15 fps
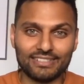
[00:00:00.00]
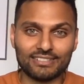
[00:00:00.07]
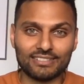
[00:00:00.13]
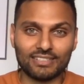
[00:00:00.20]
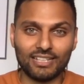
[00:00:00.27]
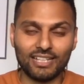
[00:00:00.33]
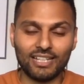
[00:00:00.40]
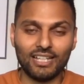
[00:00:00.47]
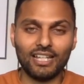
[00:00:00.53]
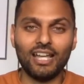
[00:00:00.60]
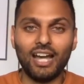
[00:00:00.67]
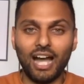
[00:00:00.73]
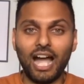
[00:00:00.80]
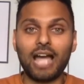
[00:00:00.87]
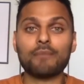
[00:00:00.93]
is,
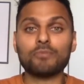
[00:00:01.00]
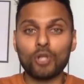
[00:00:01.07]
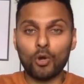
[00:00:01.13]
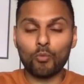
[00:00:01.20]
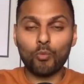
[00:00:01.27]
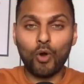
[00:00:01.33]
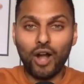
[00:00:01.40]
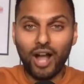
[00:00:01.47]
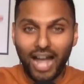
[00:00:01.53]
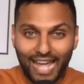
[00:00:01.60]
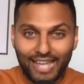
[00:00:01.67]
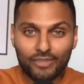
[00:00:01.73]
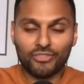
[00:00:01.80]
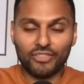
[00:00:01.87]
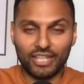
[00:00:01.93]
I'm not what
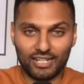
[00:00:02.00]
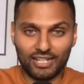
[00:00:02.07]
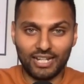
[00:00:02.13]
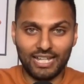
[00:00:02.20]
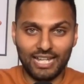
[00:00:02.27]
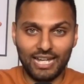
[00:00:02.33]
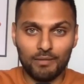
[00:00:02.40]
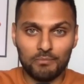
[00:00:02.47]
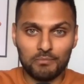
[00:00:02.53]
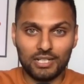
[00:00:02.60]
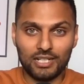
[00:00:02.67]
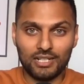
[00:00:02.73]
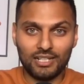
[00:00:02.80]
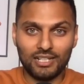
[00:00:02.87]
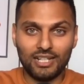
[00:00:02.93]
I think I
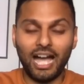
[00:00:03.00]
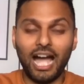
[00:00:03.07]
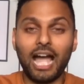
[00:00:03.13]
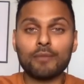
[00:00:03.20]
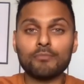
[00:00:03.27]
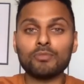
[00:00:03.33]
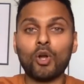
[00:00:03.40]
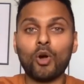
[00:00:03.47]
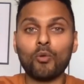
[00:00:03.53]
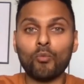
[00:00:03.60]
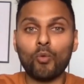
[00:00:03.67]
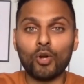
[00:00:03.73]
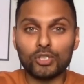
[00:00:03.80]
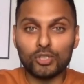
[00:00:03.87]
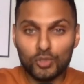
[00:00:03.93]
am. I'm not
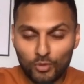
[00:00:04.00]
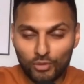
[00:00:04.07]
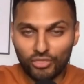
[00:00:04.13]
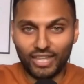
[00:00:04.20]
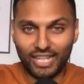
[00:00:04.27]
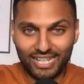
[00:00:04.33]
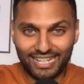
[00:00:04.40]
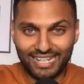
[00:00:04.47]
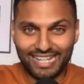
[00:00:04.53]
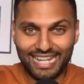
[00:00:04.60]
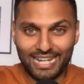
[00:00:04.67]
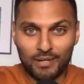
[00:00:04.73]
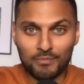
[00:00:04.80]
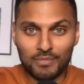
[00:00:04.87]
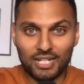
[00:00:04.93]
what you think I
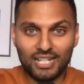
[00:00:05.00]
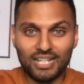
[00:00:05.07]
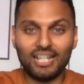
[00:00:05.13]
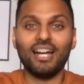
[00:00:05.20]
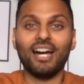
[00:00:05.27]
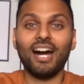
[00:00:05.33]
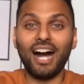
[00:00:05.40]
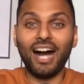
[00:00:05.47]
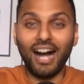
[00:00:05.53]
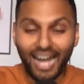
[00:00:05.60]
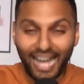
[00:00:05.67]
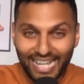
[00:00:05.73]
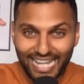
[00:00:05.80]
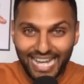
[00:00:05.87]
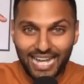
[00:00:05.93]
am.
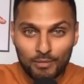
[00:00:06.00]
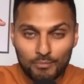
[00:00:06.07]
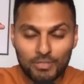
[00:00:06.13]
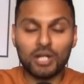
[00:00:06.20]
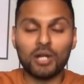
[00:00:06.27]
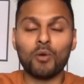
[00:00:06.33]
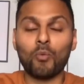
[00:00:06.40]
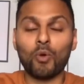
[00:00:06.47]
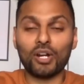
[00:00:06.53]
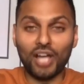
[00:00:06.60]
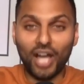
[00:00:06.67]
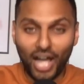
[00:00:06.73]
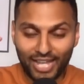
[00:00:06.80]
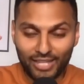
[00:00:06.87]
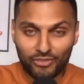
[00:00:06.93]
I am what
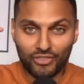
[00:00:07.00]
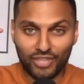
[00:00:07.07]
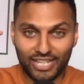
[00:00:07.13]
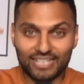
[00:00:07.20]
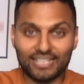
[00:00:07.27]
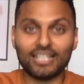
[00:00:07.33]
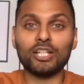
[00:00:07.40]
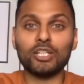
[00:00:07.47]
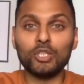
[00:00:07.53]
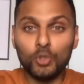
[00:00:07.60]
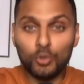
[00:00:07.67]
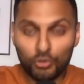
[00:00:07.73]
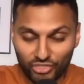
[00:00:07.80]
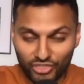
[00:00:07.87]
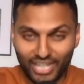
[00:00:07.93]
I think
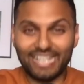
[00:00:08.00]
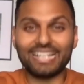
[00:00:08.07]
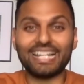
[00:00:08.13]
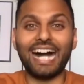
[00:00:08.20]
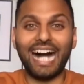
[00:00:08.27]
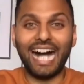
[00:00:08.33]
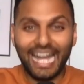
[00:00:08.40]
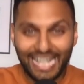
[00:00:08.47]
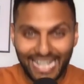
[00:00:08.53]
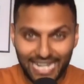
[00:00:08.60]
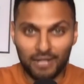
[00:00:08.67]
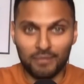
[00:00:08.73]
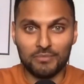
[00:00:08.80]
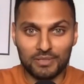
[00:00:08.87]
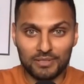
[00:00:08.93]
you think I
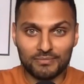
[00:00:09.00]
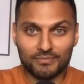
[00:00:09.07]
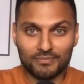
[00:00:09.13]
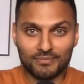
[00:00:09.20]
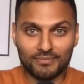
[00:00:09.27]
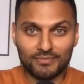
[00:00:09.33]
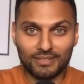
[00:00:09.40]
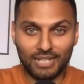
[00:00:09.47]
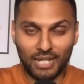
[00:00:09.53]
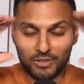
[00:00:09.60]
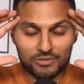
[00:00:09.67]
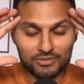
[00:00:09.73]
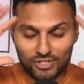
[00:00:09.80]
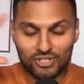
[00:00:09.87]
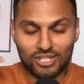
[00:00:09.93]
am. Now,
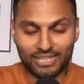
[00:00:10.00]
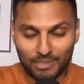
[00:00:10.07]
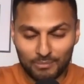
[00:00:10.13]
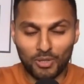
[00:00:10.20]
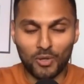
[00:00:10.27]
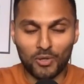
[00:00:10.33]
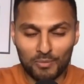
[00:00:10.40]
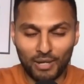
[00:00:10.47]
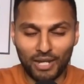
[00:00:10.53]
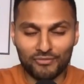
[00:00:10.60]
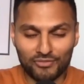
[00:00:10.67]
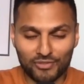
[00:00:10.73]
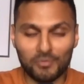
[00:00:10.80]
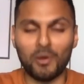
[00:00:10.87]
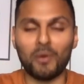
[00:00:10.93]
just let that blow your
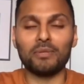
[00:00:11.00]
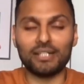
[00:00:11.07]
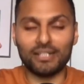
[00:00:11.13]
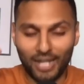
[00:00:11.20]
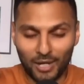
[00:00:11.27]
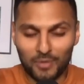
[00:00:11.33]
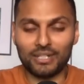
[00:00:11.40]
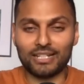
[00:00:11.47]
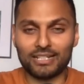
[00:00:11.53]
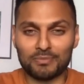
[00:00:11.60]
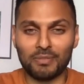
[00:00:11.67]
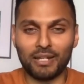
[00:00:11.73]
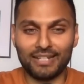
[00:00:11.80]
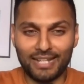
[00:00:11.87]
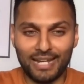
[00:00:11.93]
mind for a moment. I will
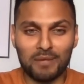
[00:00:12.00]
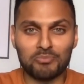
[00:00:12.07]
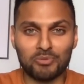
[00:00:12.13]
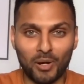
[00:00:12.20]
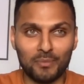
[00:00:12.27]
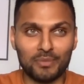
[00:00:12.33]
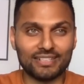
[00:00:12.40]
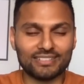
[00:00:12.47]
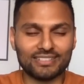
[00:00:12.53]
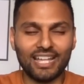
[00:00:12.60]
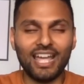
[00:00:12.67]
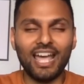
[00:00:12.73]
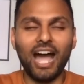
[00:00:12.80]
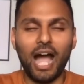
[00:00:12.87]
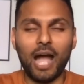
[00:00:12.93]
explain it, I promise.
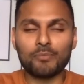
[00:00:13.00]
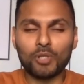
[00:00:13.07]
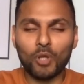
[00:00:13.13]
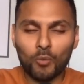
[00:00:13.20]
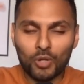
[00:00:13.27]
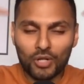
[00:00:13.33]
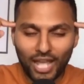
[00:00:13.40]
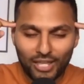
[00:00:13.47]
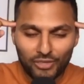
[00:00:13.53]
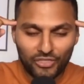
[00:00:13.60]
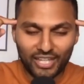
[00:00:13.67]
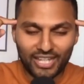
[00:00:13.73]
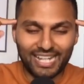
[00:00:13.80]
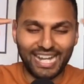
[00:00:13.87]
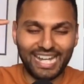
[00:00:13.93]
I'm not what I
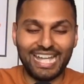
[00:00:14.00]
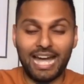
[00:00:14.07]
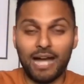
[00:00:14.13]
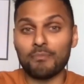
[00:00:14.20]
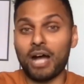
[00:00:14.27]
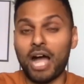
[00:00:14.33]
think I am.